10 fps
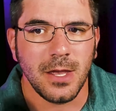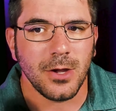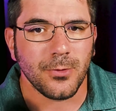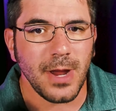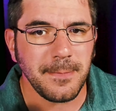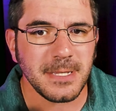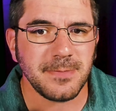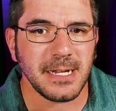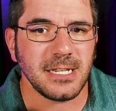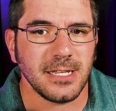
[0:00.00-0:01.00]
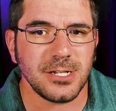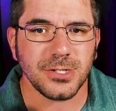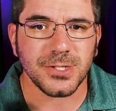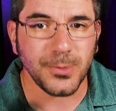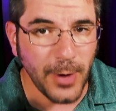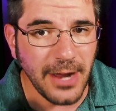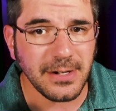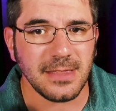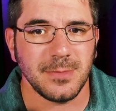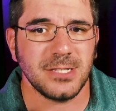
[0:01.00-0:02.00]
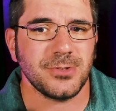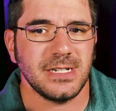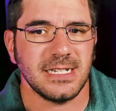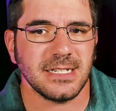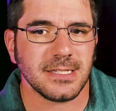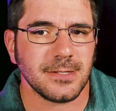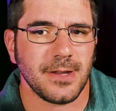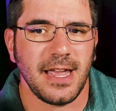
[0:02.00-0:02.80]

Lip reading: Rampant speculation surrounding the mystery discs